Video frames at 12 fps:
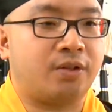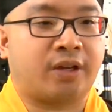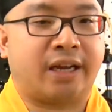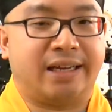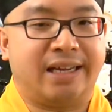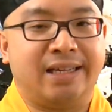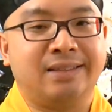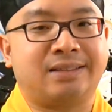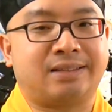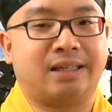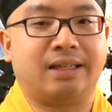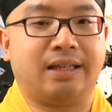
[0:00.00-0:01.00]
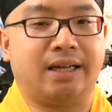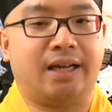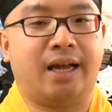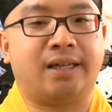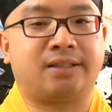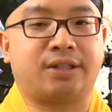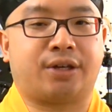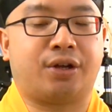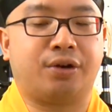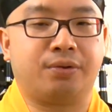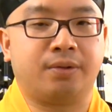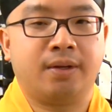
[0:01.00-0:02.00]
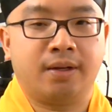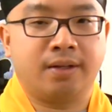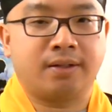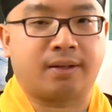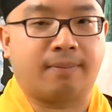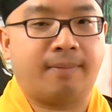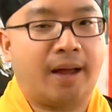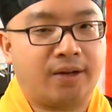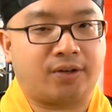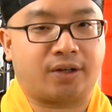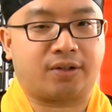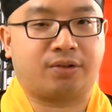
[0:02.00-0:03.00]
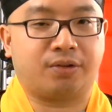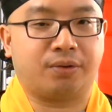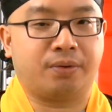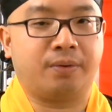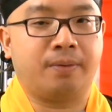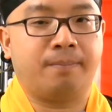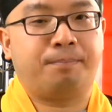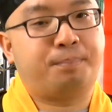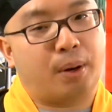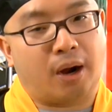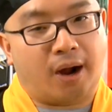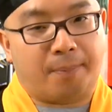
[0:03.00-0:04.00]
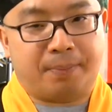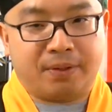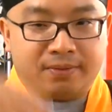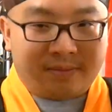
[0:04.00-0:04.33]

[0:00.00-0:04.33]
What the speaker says: can instantly execute some magic to pop